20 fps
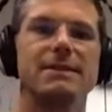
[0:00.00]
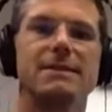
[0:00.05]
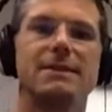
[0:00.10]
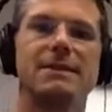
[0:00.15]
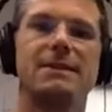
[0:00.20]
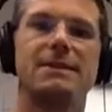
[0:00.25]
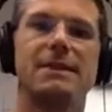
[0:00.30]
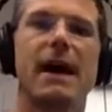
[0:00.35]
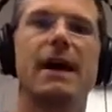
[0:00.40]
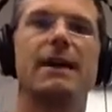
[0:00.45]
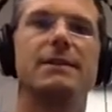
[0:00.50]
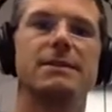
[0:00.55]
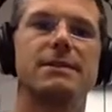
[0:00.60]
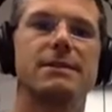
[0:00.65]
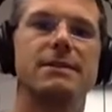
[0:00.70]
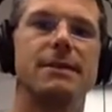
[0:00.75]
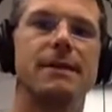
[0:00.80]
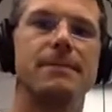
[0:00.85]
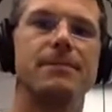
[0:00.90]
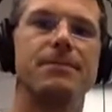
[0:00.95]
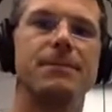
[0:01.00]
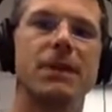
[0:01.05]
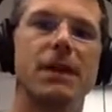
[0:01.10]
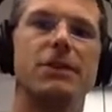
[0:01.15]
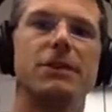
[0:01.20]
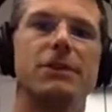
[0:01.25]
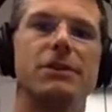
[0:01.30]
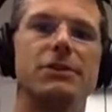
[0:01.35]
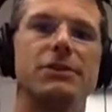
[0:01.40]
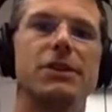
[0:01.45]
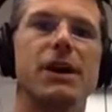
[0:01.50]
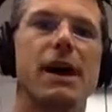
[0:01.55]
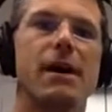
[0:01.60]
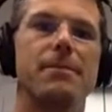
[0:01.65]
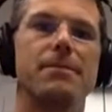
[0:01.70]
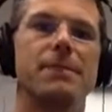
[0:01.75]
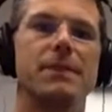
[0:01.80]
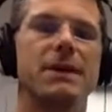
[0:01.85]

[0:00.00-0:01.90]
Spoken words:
success in this job?